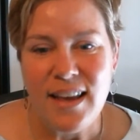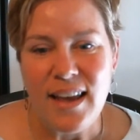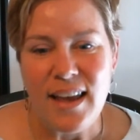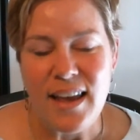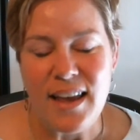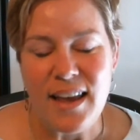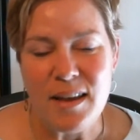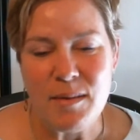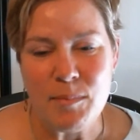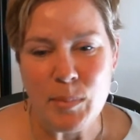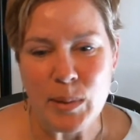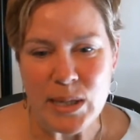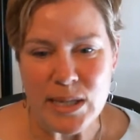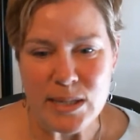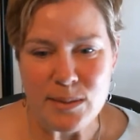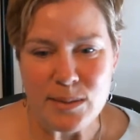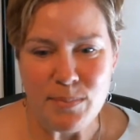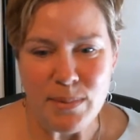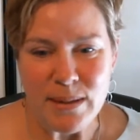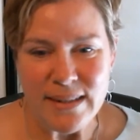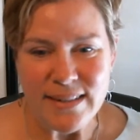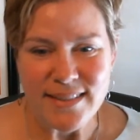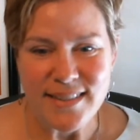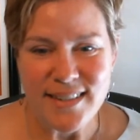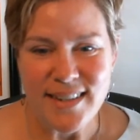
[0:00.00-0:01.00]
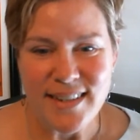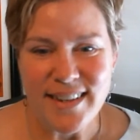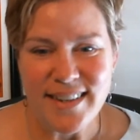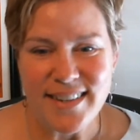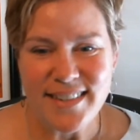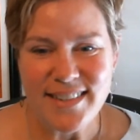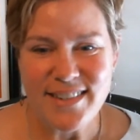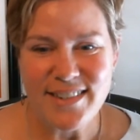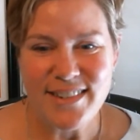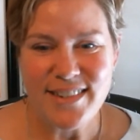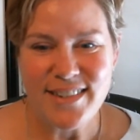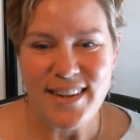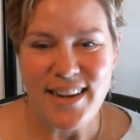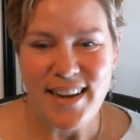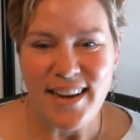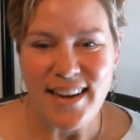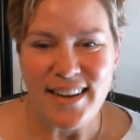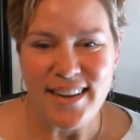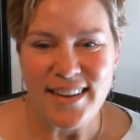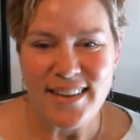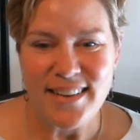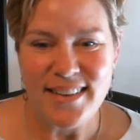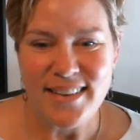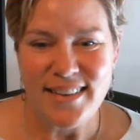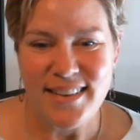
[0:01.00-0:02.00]
And please be in touch,
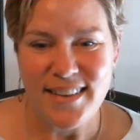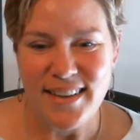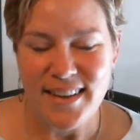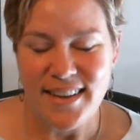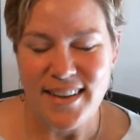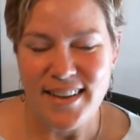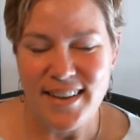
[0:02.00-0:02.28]
and